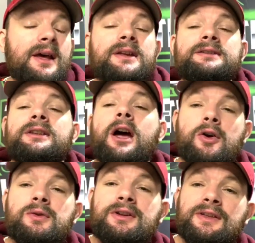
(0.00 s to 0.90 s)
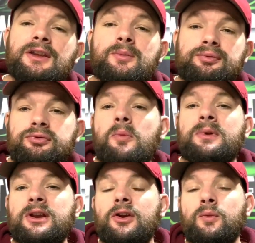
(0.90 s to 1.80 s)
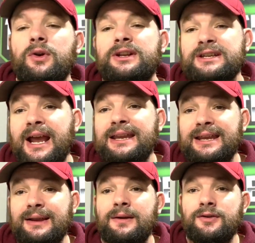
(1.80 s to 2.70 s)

So the only thing you're probably gonna wanna take